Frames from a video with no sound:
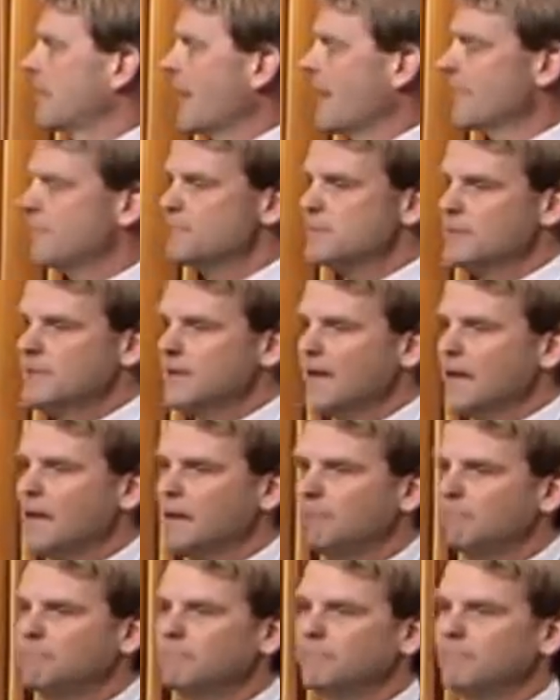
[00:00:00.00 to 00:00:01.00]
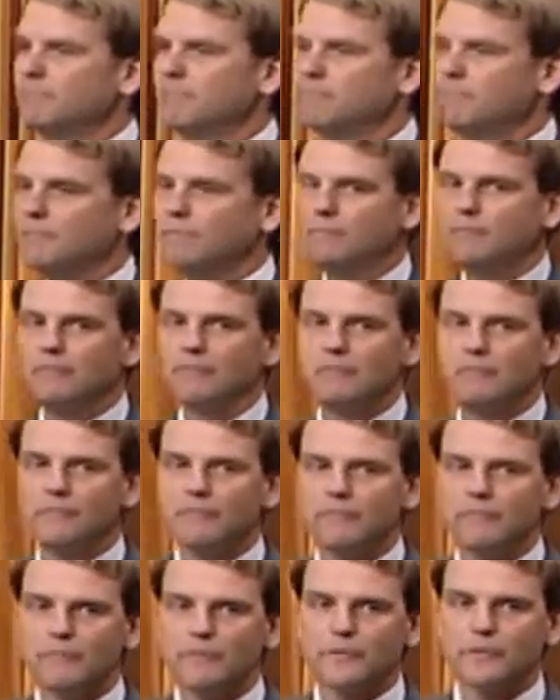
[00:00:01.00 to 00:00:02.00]
have become
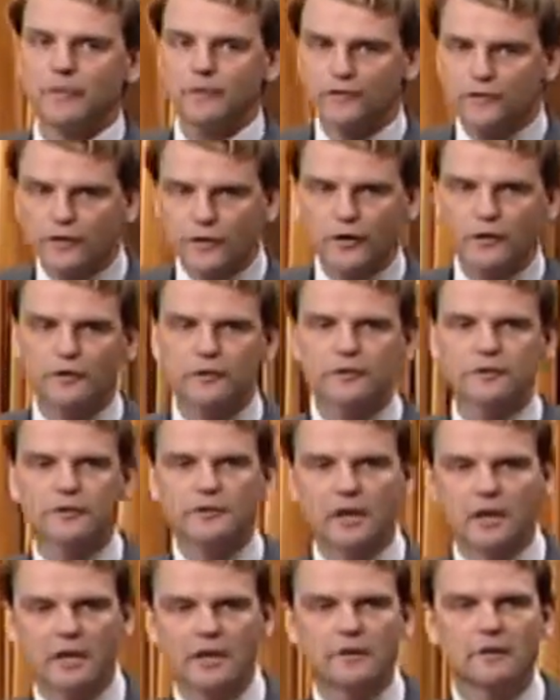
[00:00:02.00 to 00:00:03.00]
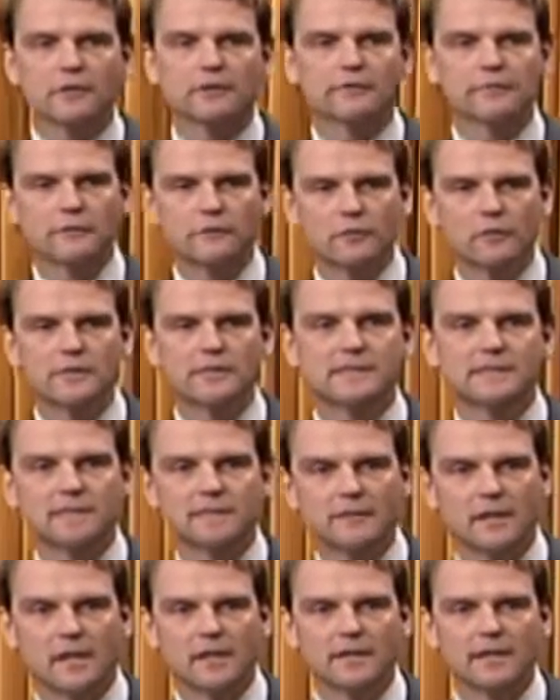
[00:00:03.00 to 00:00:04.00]
the stern daughter of the voice
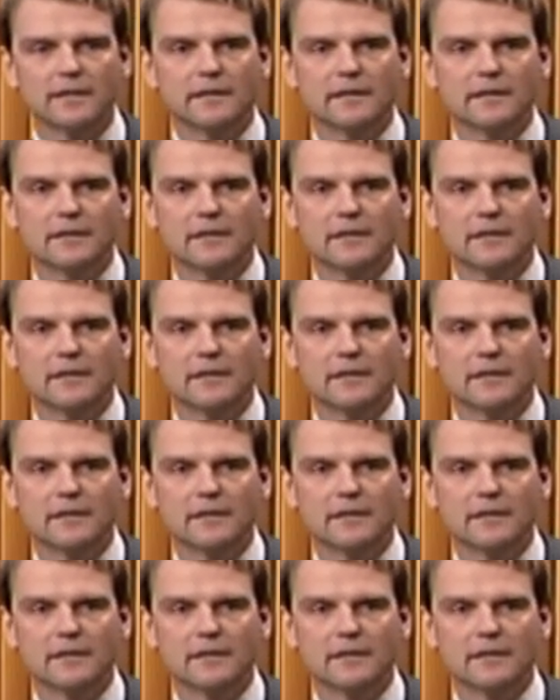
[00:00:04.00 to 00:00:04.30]
of God